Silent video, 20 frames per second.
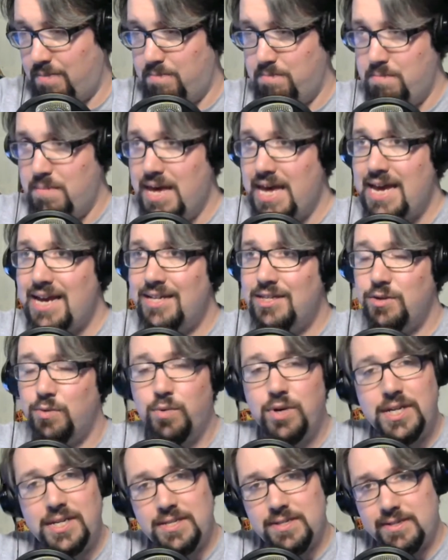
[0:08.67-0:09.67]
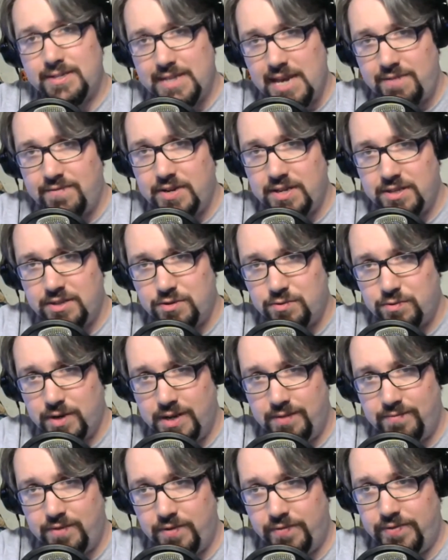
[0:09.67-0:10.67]
May 27th,
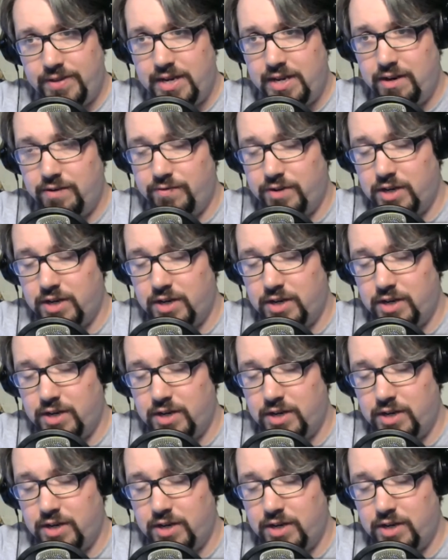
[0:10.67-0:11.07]
2015.